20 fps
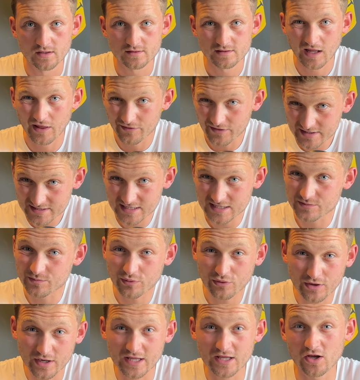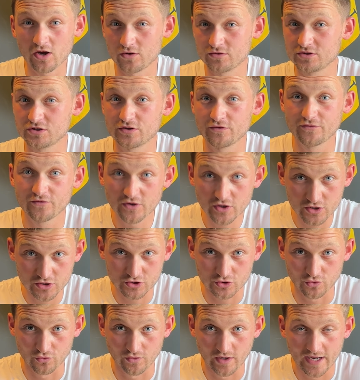Now, this is pretty
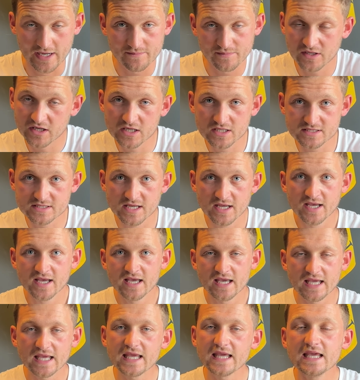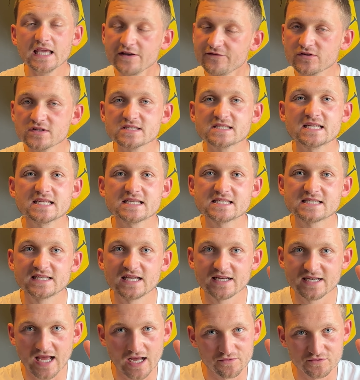controversial, right? Because even since the
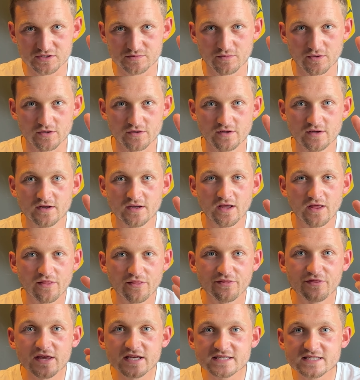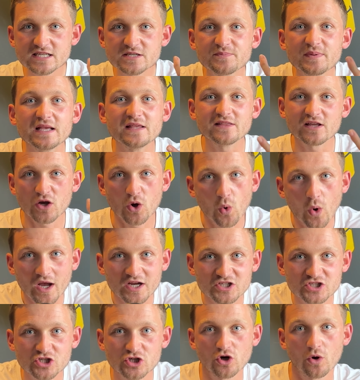announcement, this has been the
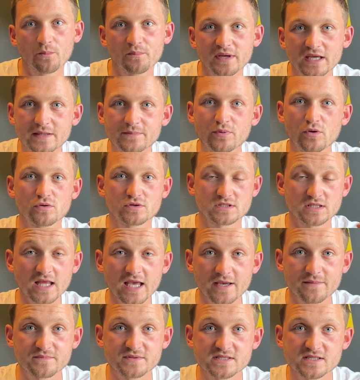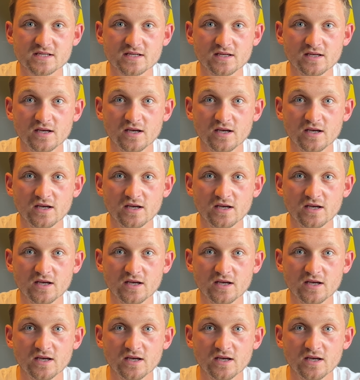question on people's lips.